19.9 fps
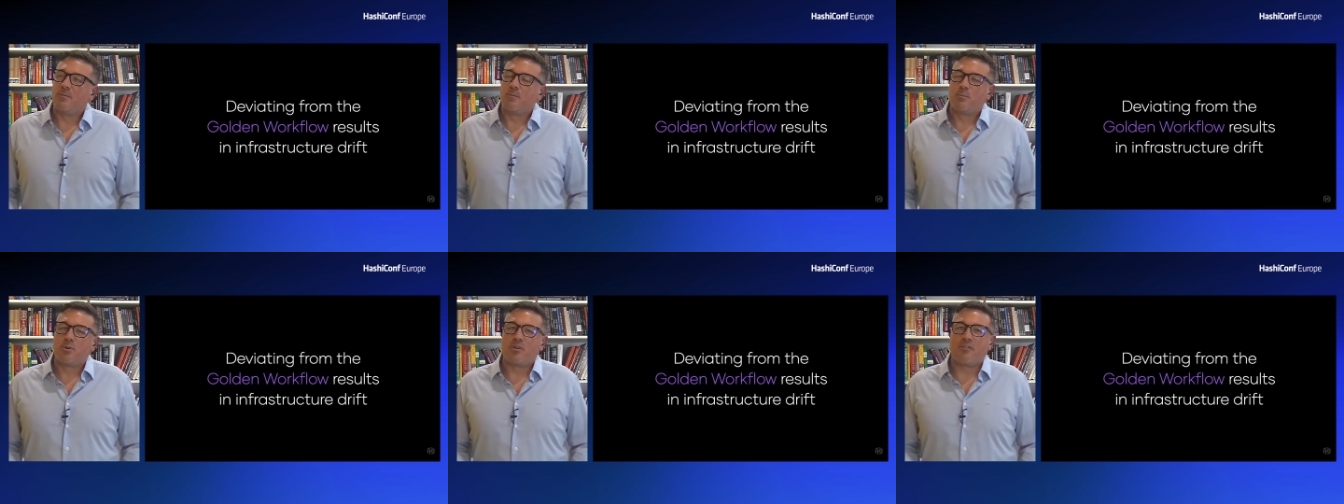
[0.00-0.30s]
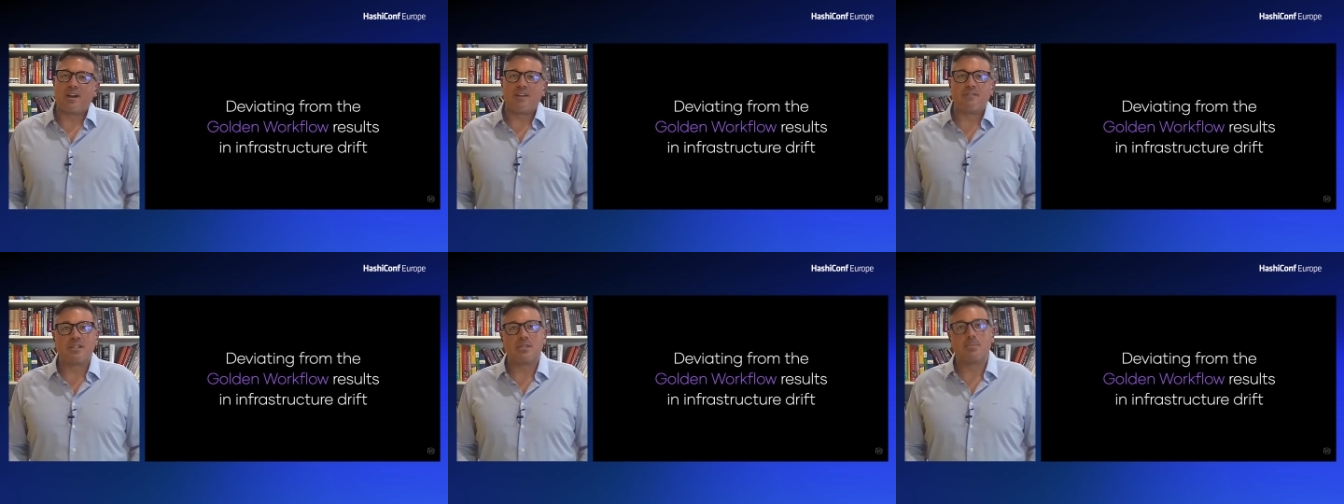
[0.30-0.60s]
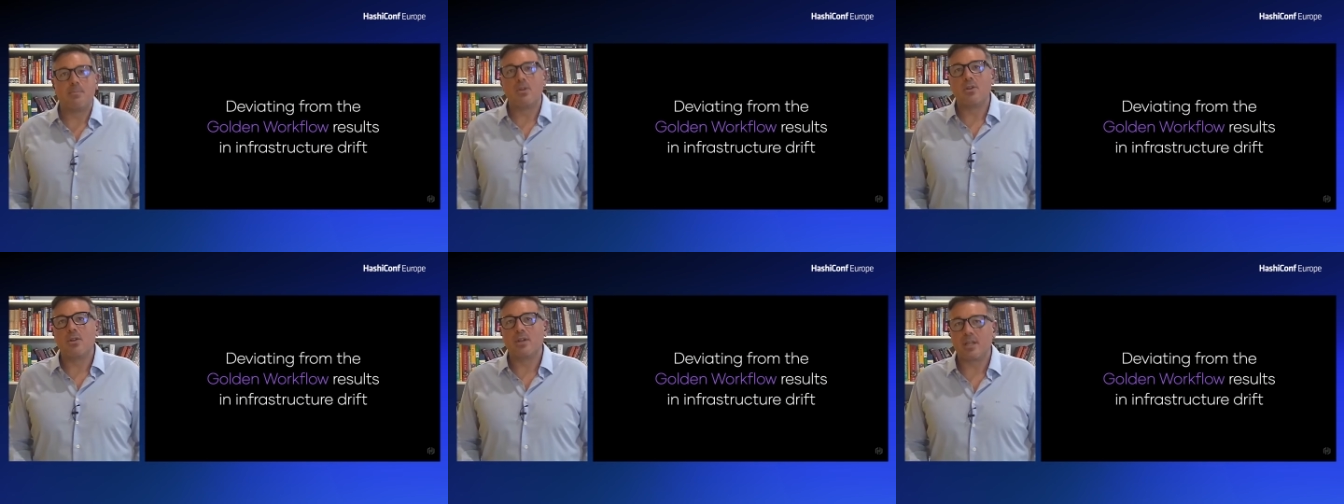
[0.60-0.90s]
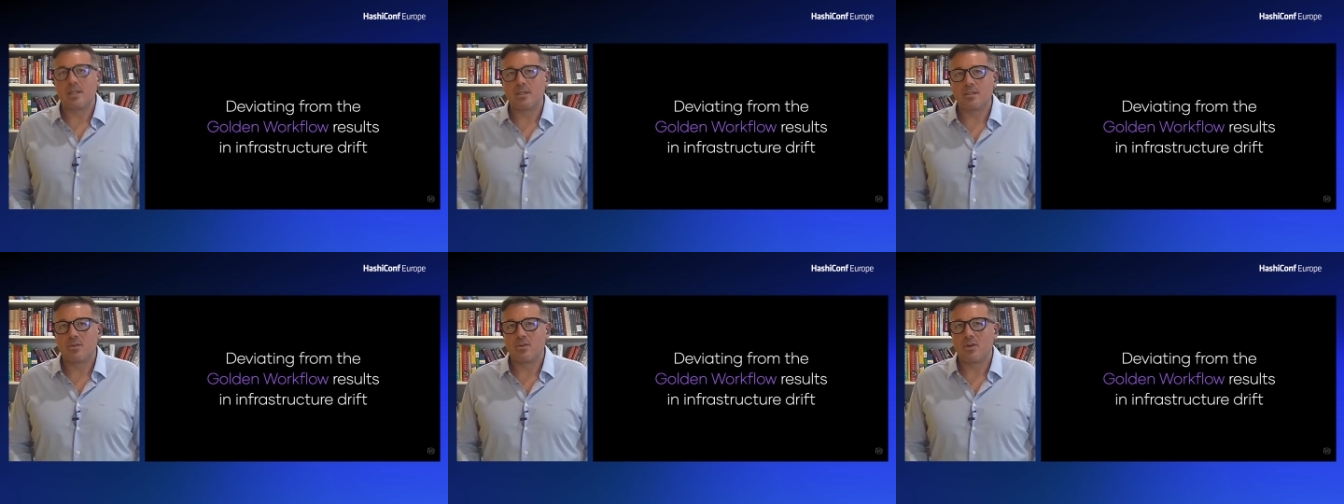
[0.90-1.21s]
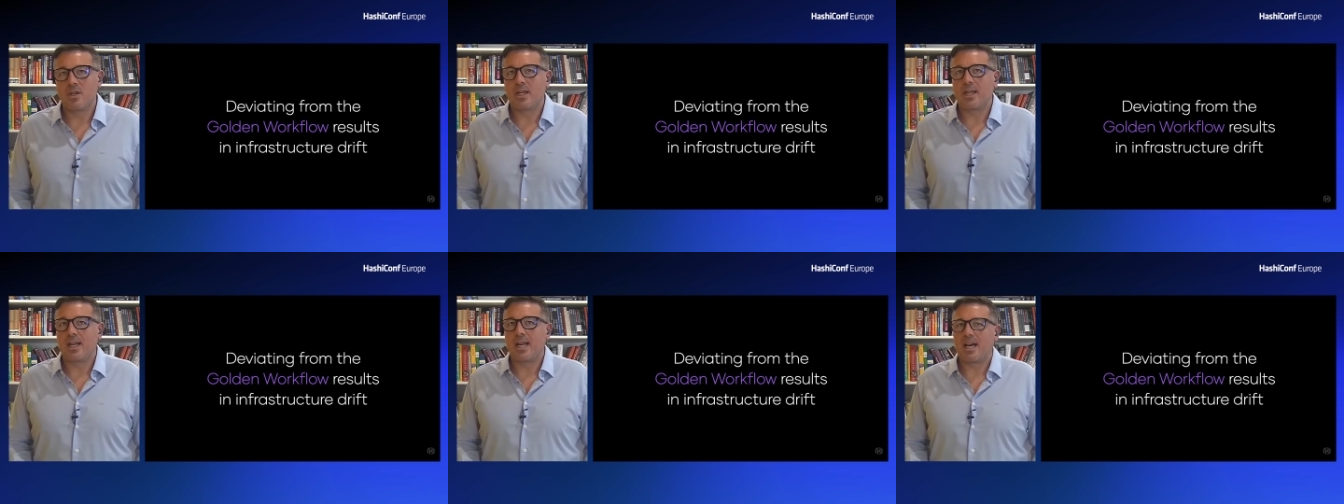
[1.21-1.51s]
provide visibility
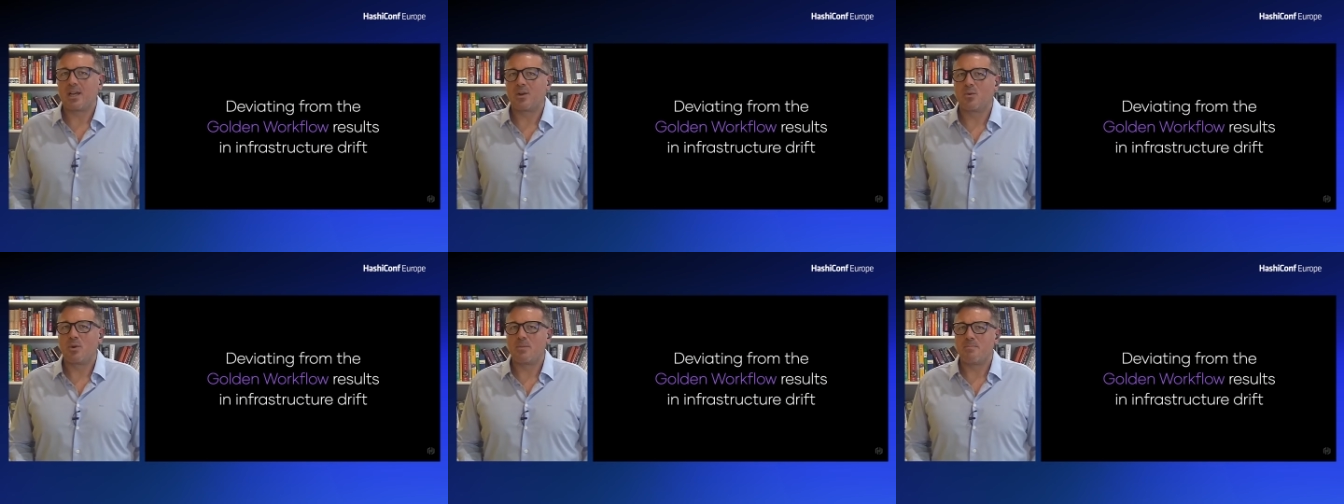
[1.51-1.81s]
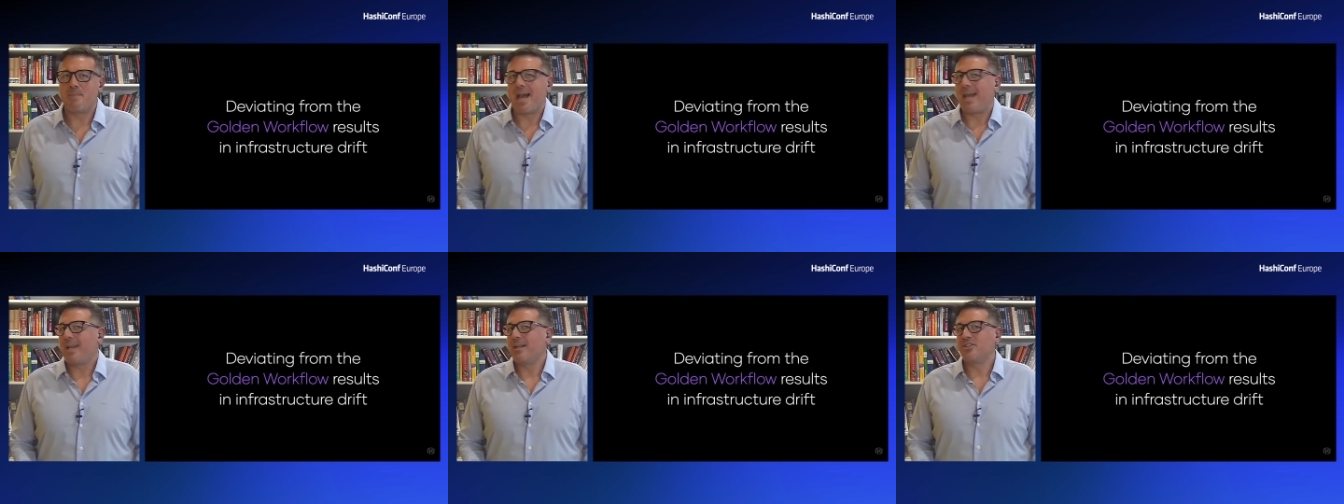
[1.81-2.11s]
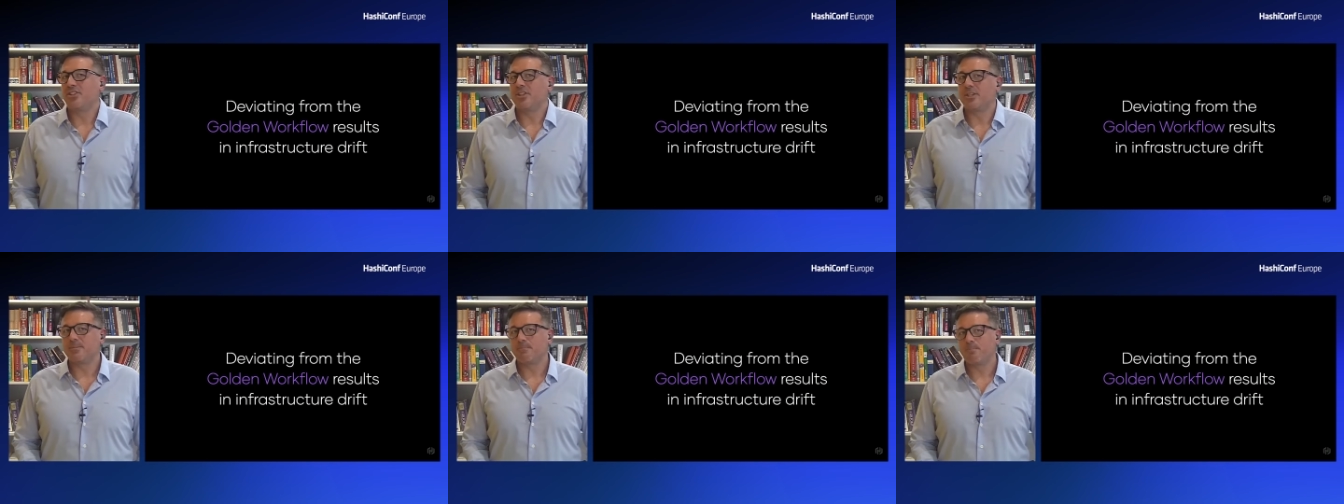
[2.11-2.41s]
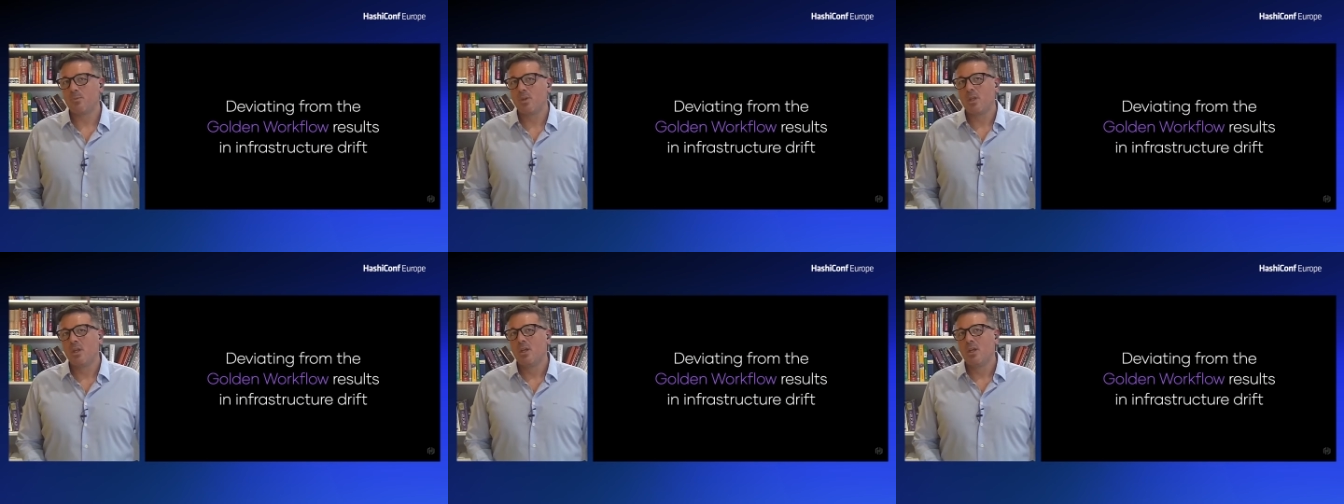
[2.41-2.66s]
into it and how do we manage it?